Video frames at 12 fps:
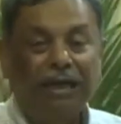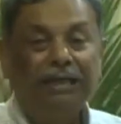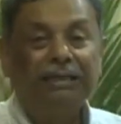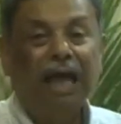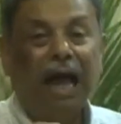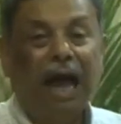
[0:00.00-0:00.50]
the
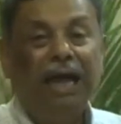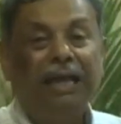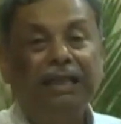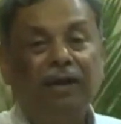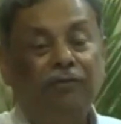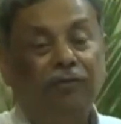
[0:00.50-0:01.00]
point
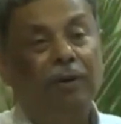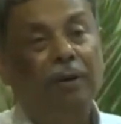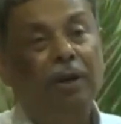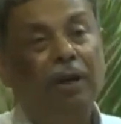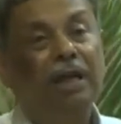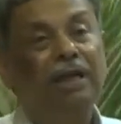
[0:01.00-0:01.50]
is I
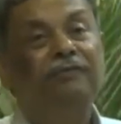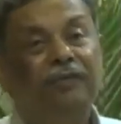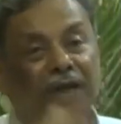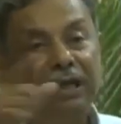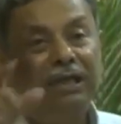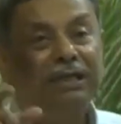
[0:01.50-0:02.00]
therefore
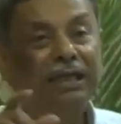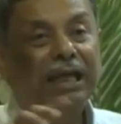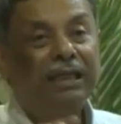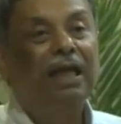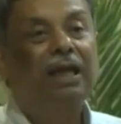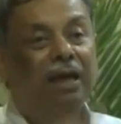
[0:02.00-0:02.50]

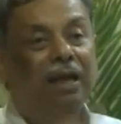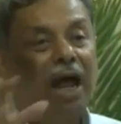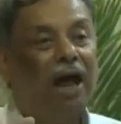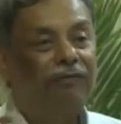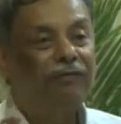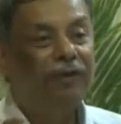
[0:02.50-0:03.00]
convert
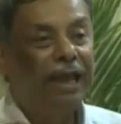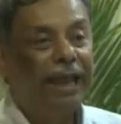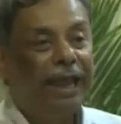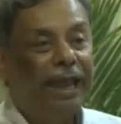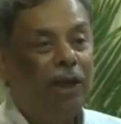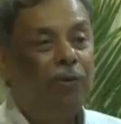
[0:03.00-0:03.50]
the
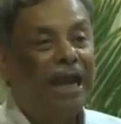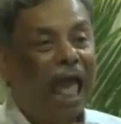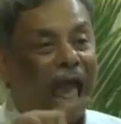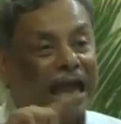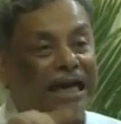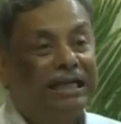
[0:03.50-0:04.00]
graph
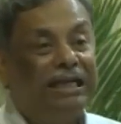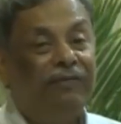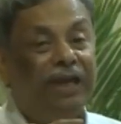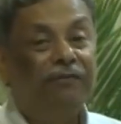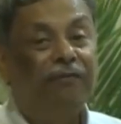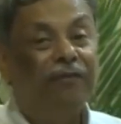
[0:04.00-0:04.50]
into
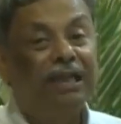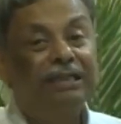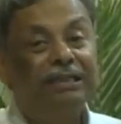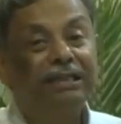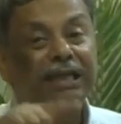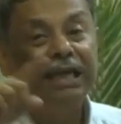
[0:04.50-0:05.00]
an
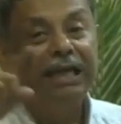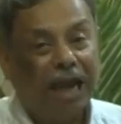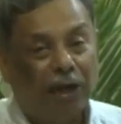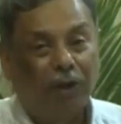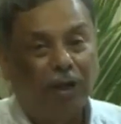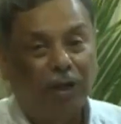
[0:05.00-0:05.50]
active
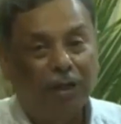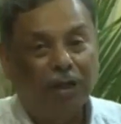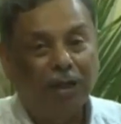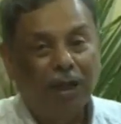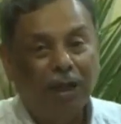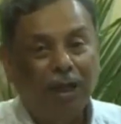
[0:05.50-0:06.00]
inferencing
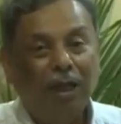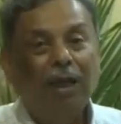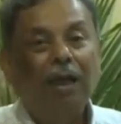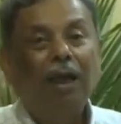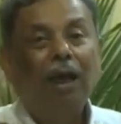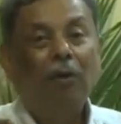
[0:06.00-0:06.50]

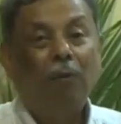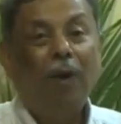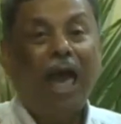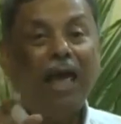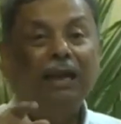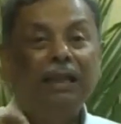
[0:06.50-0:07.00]
network
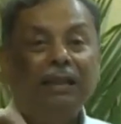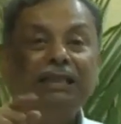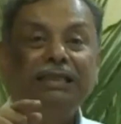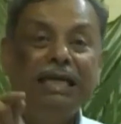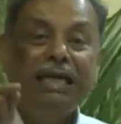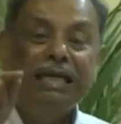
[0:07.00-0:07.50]
where
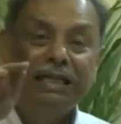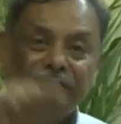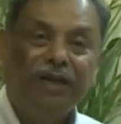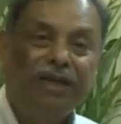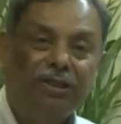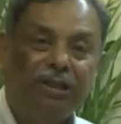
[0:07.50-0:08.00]
these
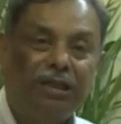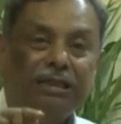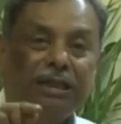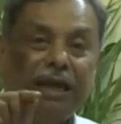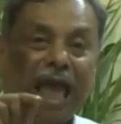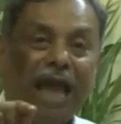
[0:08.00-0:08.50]

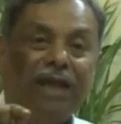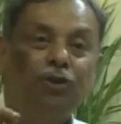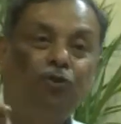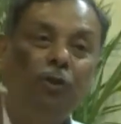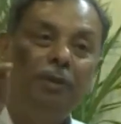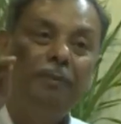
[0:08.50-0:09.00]
interventions
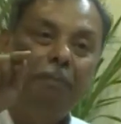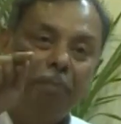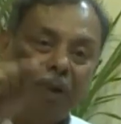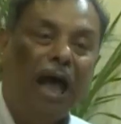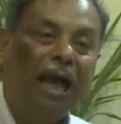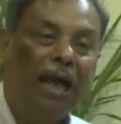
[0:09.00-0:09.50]
can
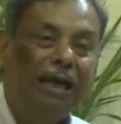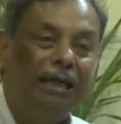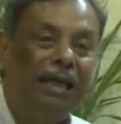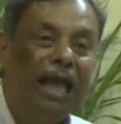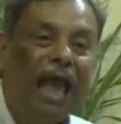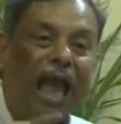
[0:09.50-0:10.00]
actually be
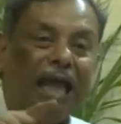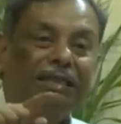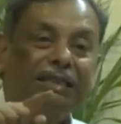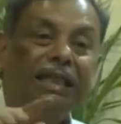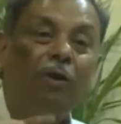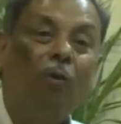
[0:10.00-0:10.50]
applied
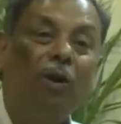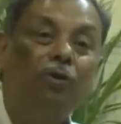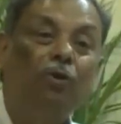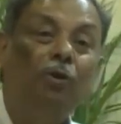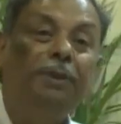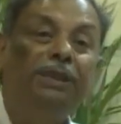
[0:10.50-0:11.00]
and
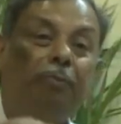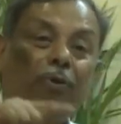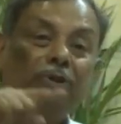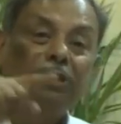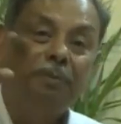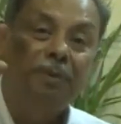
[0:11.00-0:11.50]
see what
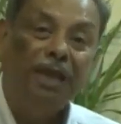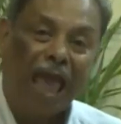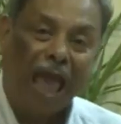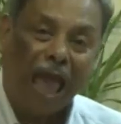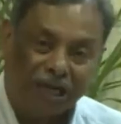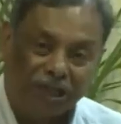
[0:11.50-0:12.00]
could be the
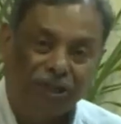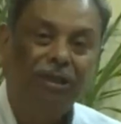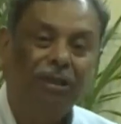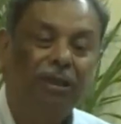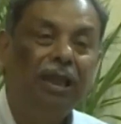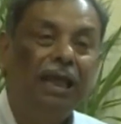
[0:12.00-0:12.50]
possible
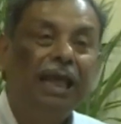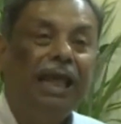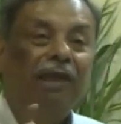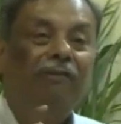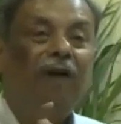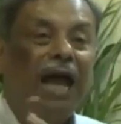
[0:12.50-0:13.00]

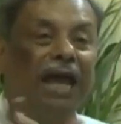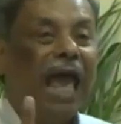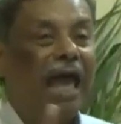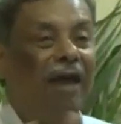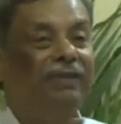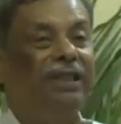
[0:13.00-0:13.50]
action
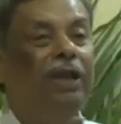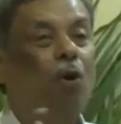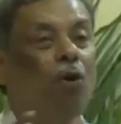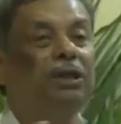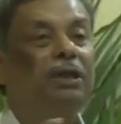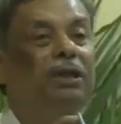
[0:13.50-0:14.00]
if I
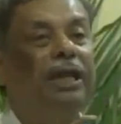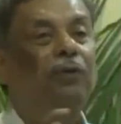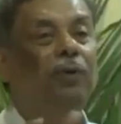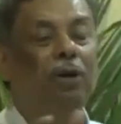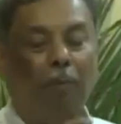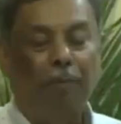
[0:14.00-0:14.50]
have
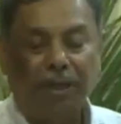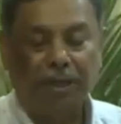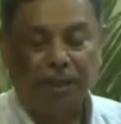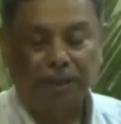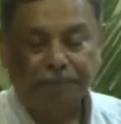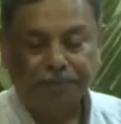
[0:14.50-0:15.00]
the causal
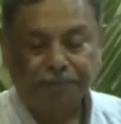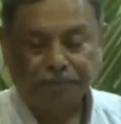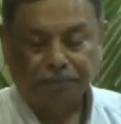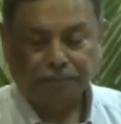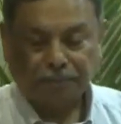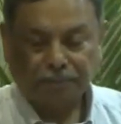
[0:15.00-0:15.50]
network
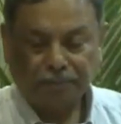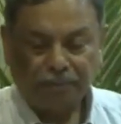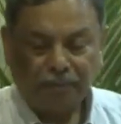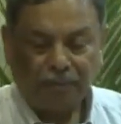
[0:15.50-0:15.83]
operating.